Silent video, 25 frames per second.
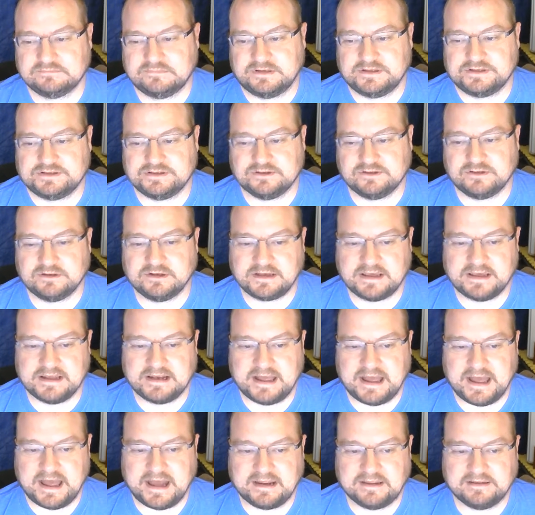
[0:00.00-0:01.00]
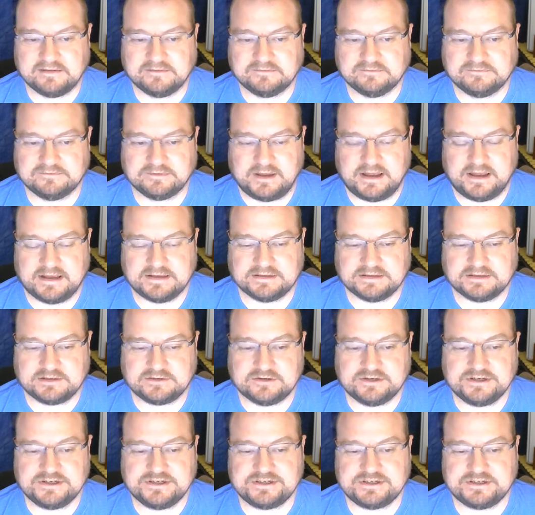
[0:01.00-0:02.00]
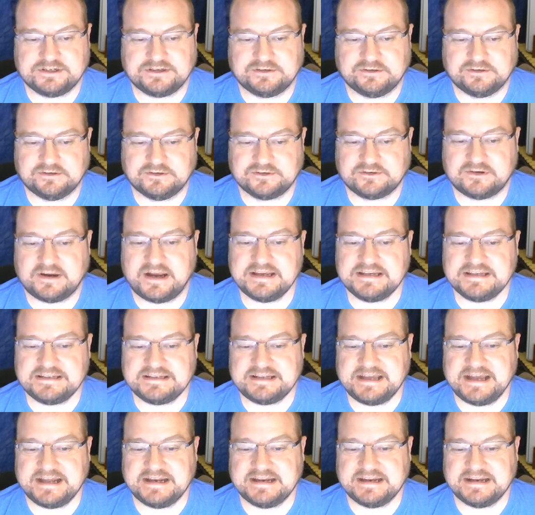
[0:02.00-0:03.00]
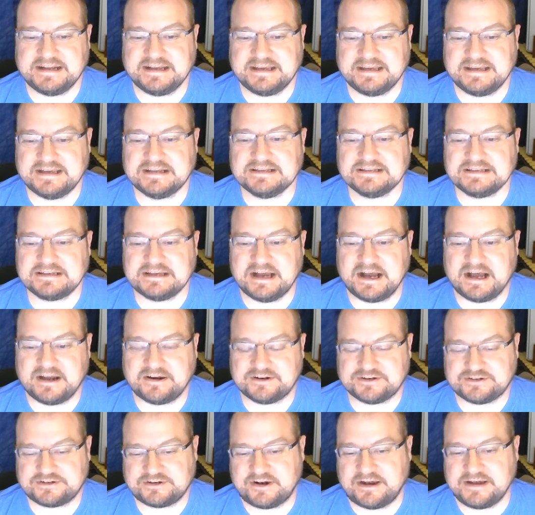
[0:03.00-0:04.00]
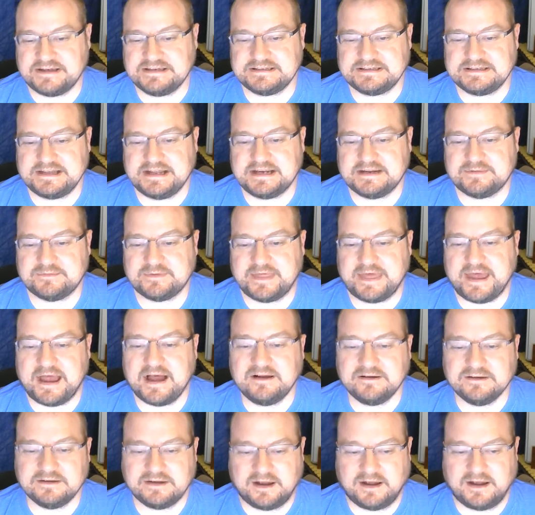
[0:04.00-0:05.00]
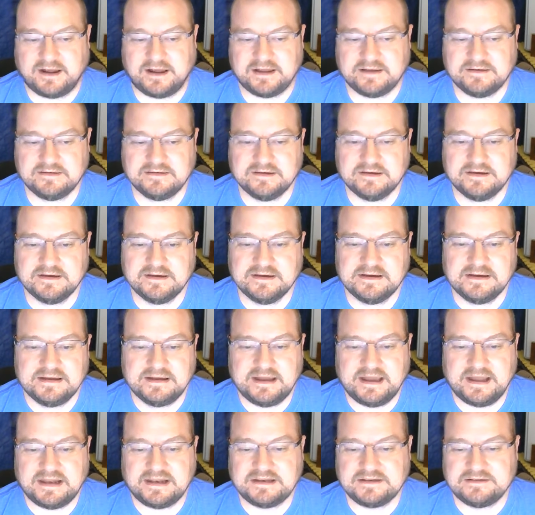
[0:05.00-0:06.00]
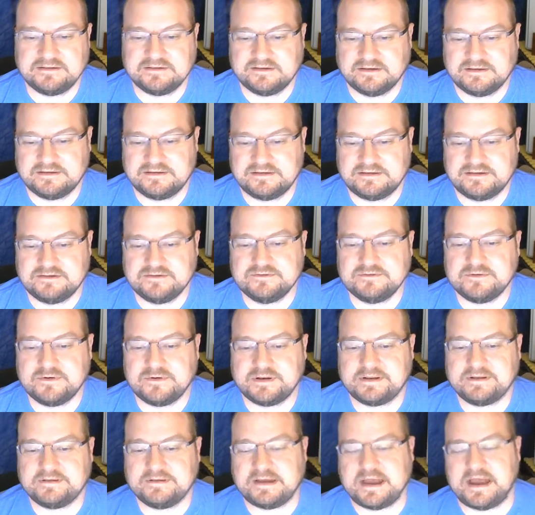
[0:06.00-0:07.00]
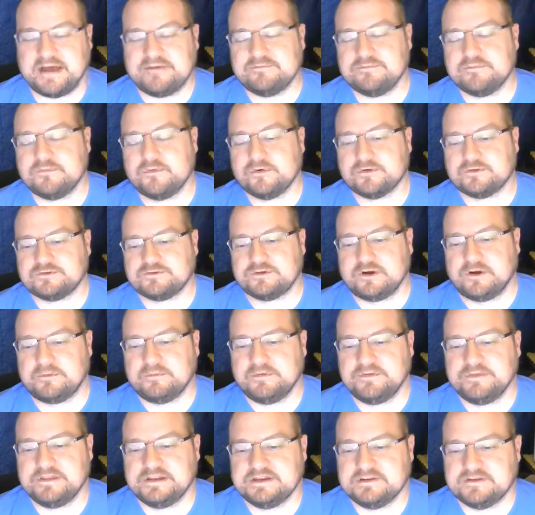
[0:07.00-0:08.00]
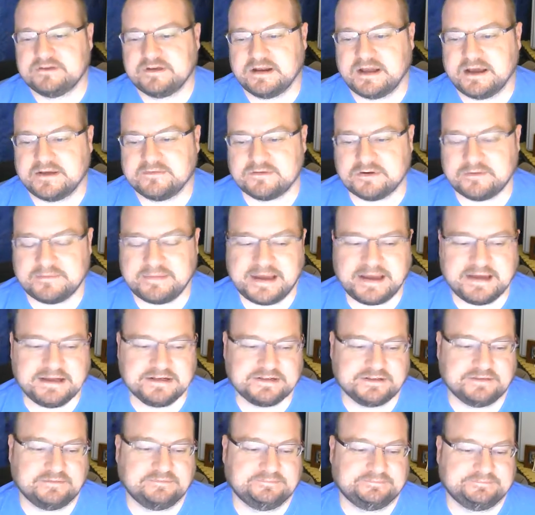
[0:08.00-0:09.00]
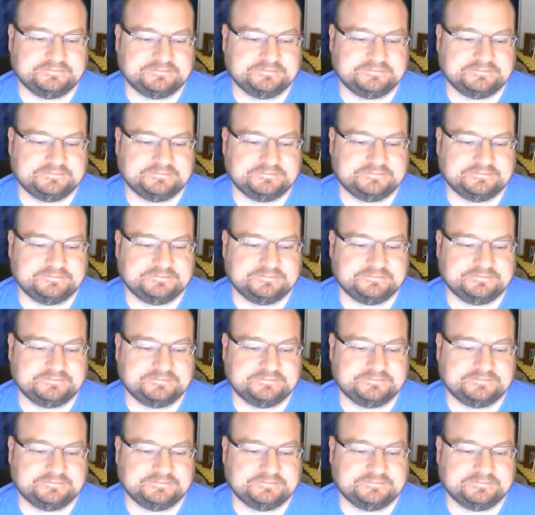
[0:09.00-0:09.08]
as you're looking at it as a Christian, try standing against God or try standing without God, and you would have more trouble than you can ever imagine.